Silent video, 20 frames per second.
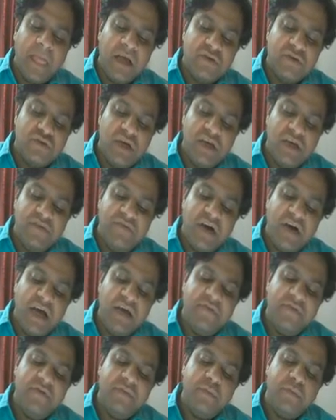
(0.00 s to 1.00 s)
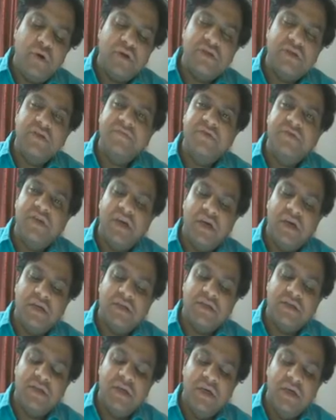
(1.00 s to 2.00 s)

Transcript: So if I have a positive charge,